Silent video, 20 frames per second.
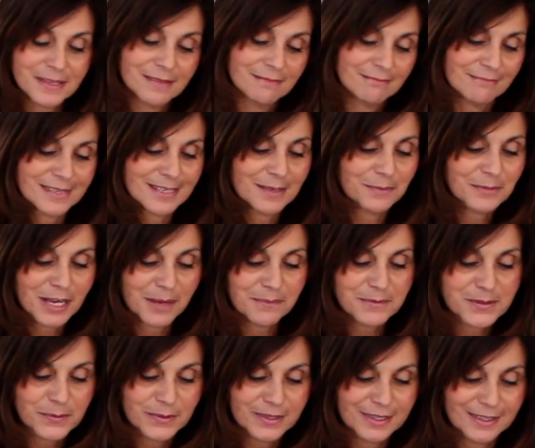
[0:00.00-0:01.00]
and
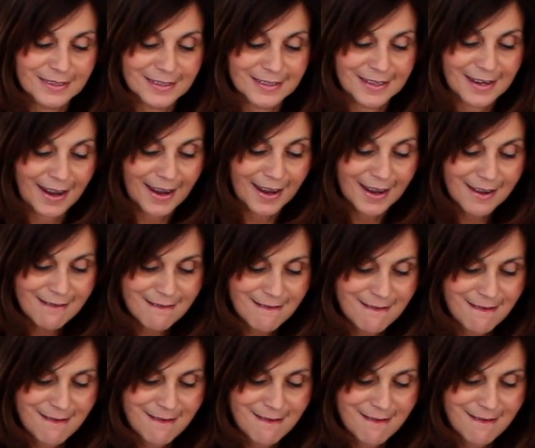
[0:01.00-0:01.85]
sometimes within the day.